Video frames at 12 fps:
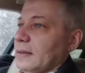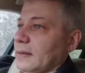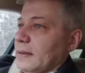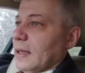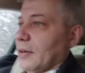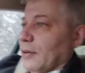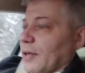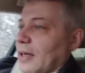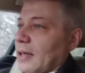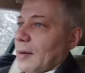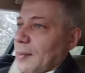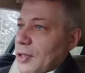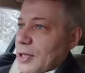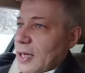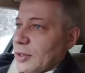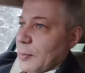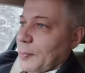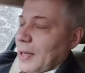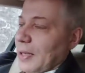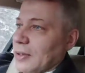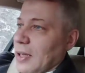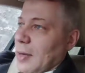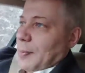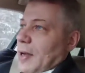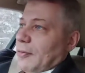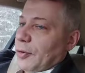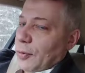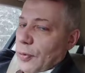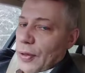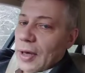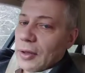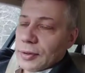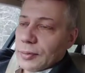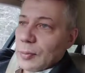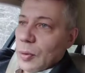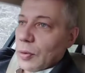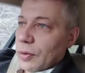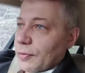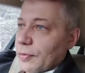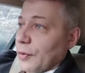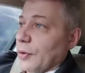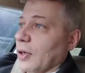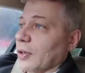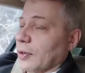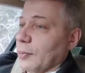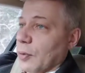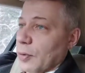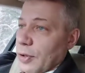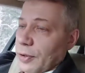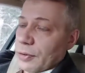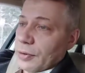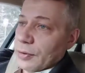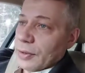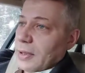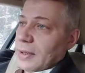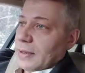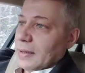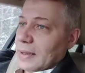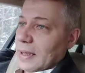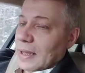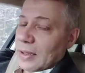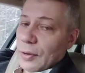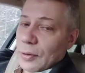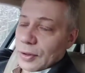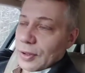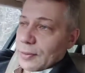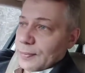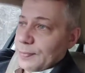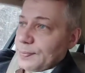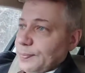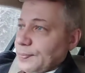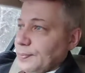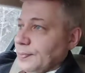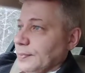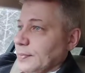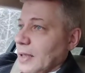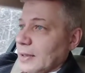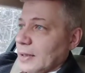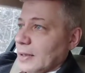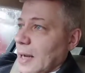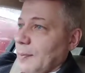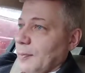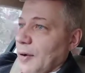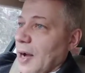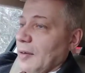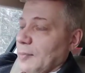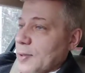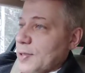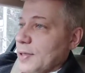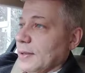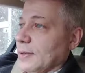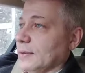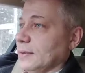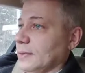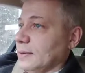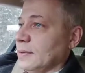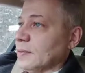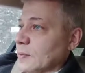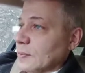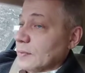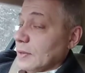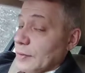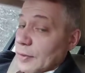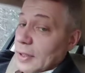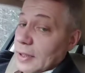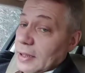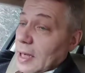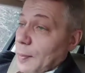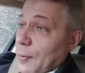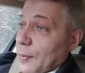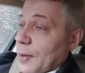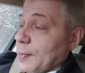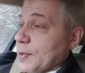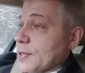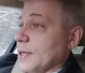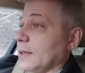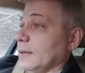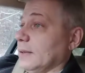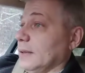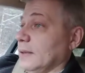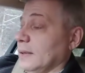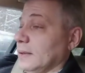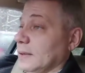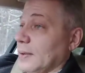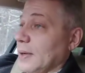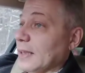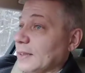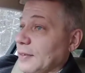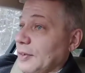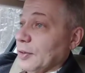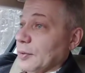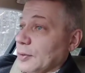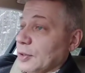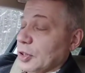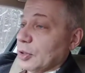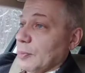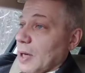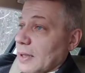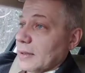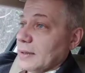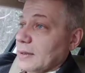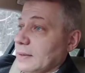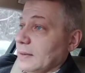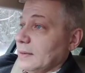They don't care how much it has to pay. So they pay a few thousand more or a few hundred more euros. They're not going to notice it. Not the top 5%. Definitely not the top 3%. The rest of you schmucks,